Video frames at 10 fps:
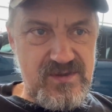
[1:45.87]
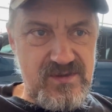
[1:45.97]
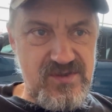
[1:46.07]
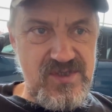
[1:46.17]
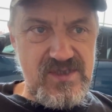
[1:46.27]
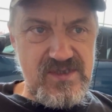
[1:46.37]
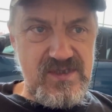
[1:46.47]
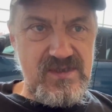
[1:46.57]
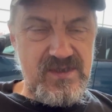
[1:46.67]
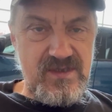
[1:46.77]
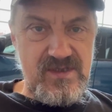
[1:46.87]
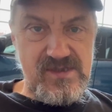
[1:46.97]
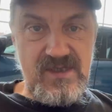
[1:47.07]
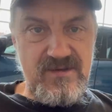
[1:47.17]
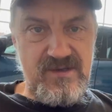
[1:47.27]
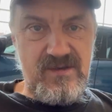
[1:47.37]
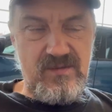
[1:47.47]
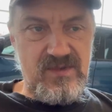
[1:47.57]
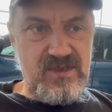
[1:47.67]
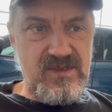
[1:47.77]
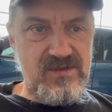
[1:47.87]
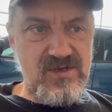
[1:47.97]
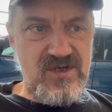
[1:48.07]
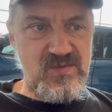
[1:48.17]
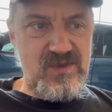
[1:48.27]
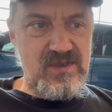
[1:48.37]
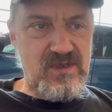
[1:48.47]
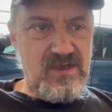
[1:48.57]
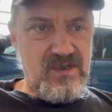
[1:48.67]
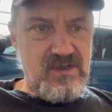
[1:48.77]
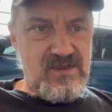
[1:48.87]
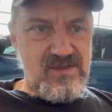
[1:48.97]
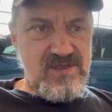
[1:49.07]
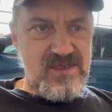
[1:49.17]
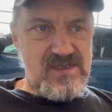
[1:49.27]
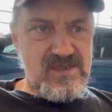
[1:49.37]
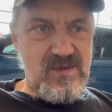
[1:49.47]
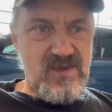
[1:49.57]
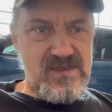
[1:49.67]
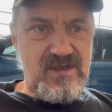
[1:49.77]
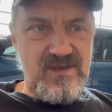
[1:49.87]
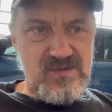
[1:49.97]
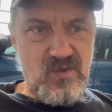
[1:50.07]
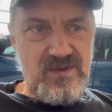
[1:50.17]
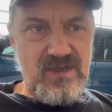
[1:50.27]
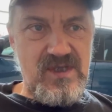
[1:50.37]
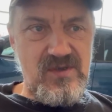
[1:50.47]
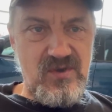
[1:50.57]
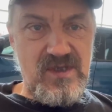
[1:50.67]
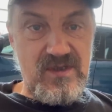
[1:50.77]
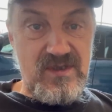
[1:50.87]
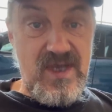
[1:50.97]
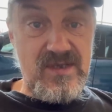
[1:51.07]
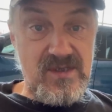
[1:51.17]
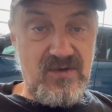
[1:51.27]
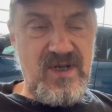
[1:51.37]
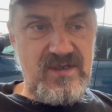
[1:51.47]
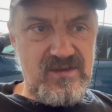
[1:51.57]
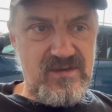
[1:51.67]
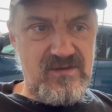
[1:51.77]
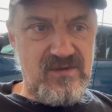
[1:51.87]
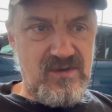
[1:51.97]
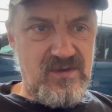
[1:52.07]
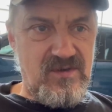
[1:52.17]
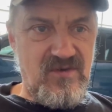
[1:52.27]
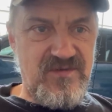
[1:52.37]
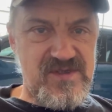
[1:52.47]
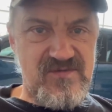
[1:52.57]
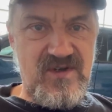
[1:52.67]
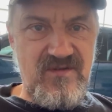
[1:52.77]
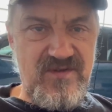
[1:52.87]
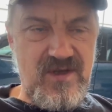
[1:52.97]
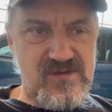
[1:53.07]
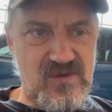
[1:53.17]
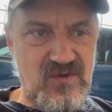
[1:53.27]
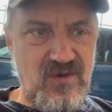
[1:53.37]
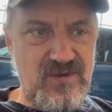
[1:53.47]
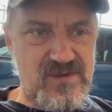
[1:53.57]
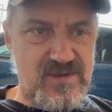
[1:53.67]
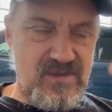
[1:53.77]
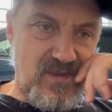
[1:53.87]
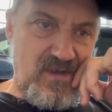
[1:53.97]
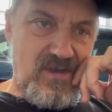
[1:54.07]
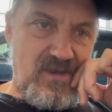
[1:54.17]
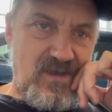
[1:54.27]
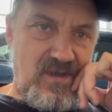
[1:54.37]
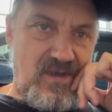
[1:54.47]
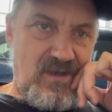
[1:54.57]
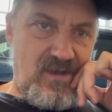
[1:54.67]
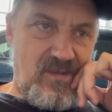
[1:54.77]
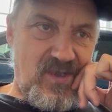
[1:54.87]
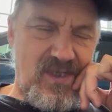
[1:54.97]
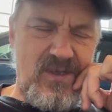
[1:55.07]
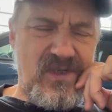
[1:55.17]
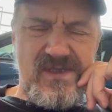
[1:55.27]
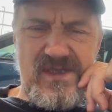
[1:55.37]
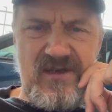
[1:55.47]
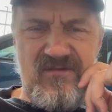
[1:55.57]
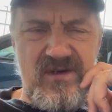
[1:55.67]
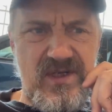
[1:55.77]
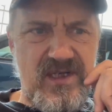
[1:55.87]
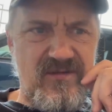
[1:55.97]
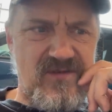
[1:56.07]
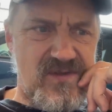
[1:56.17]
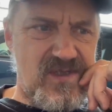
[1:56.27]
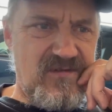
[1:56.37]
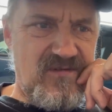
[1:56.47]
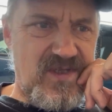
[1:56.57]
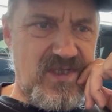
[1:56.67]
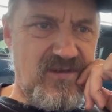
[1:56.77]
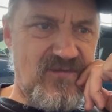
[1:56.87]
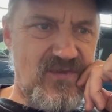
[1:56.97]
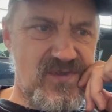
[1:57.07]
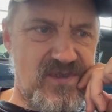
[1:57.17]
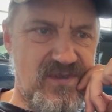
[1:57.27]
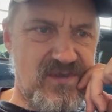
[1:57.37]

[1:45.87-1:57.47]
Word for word: GST, like there's nothing. They didn't charge me GST. Basically, that's what you get. You get a tax credit of this $5,000. Uh, but anyway, it's like very confusing, very confusing.